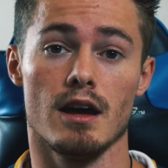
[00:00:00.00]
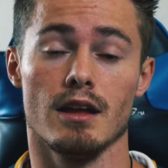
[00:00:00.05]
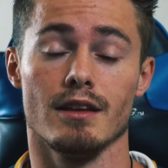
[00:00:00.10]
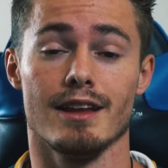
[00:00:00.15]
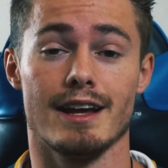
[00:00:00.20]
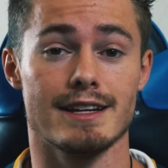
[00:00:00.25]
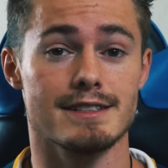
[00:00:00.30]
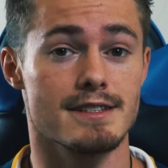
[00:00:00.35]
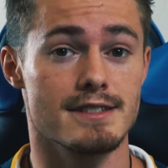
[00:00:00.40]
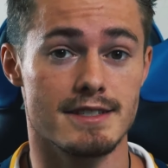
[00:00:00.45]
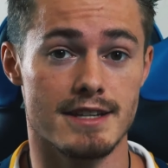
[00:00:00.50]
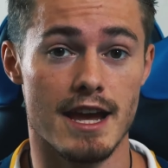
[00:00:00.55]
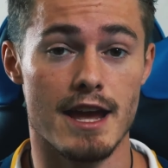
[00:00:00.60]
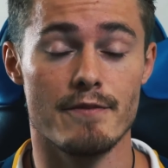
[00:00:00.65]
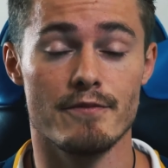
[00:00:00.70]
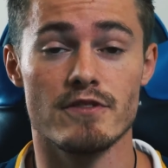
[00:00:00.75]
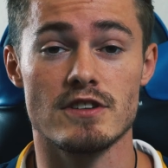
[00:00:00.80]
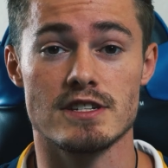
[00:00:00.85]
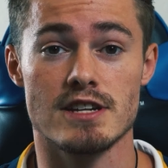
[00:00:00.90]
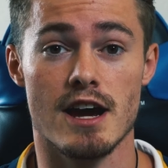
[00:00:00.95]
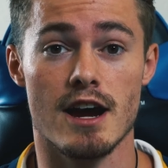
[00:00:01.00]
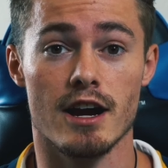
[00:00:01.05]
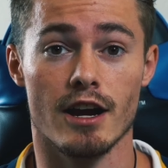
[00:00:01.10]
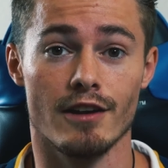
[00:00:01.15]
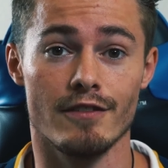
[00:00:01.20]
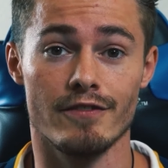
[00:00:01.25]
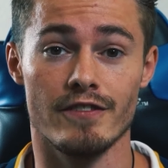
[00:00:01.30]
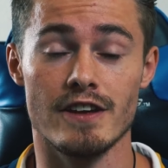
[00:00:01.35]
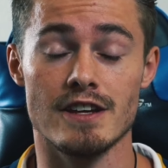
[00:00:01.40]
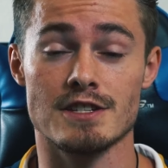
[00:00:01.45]
landscape
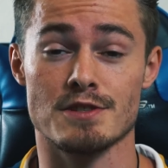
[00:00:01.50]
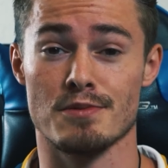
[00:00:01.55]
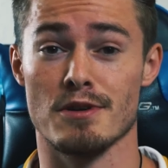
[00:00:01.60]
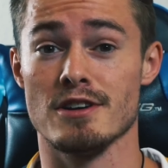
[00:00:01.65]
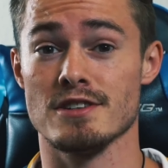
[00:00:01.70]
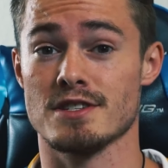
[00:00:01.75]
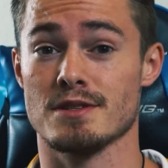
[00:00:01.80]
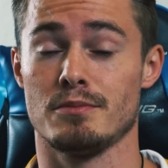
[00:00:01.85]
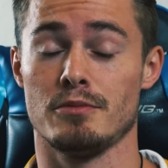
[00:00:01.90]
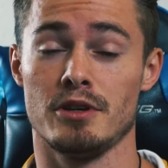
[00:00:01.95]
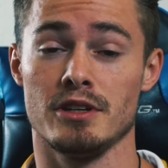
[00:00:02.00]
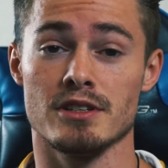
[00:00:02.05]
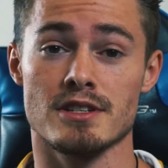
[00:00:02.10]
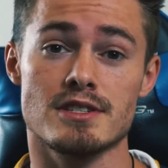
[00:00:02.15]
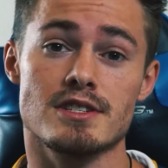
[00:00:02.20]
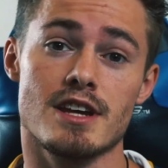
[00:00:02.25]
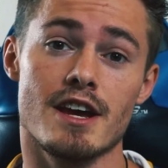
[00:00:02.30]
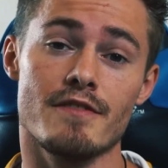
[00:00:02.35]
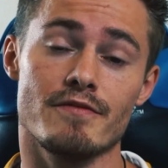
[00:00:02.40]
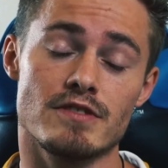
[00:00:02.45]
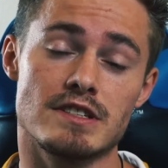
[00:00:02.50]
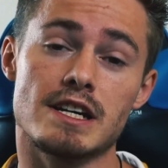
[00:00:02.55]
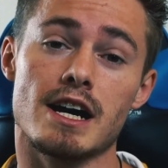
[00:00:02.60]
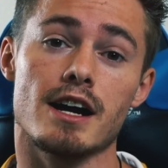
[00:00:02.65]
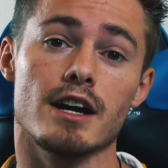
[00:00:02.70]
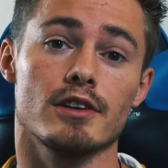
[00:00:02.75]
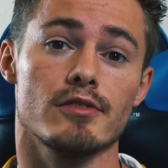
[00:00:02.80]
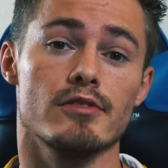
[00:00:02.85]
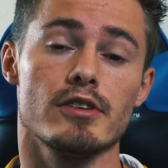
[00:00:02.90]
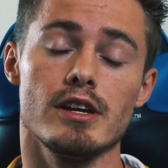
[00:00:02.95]
photography, as well as some real estate
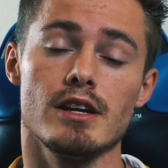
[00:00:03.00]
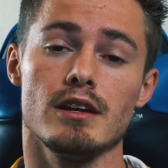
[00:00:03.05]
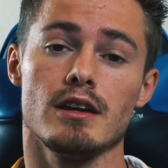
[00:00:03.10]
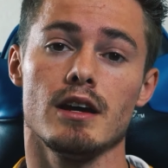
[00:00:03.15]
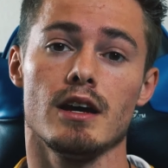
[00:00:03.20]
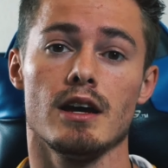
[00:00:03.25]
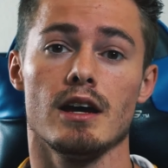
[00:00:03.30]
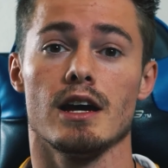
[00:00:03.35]
photography.